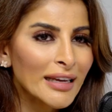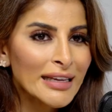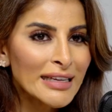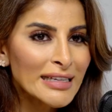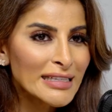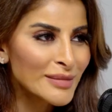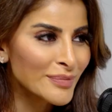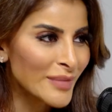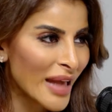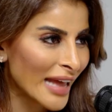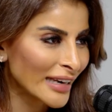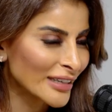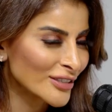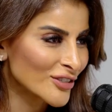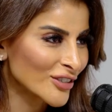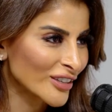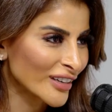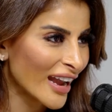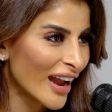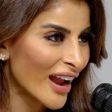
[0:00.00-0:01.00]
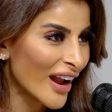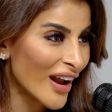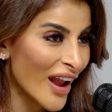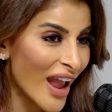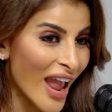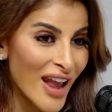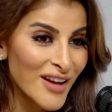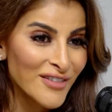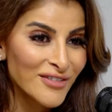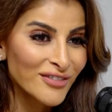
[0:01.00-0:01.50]
He's managing
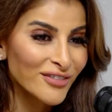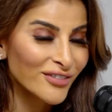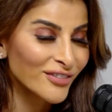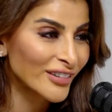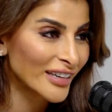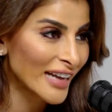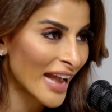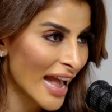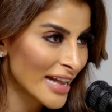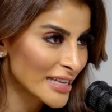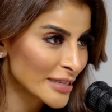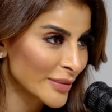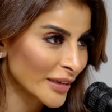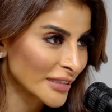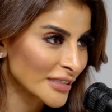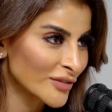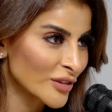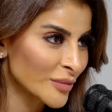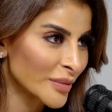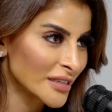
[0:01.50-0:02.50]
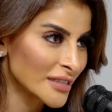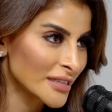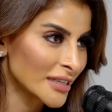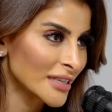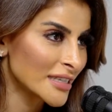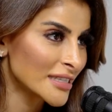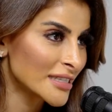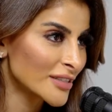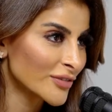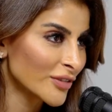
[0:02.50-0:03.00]
every aspect of the
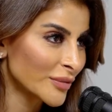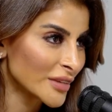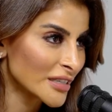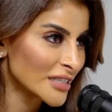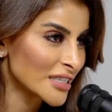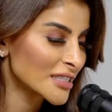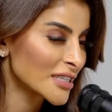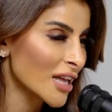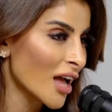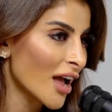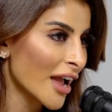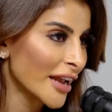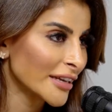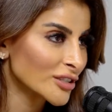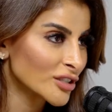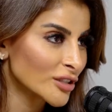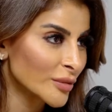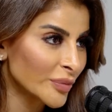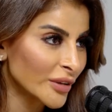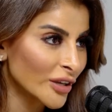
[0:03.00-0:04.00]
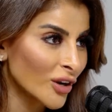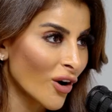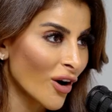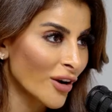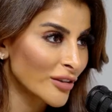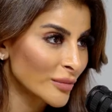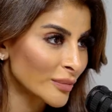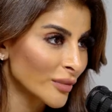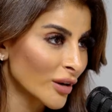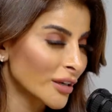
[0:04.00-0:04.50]
business, from the design to the PR,
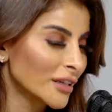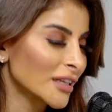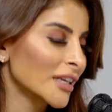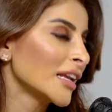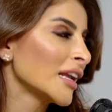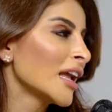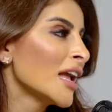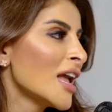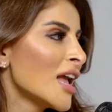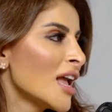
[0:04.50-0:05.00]
the marketing.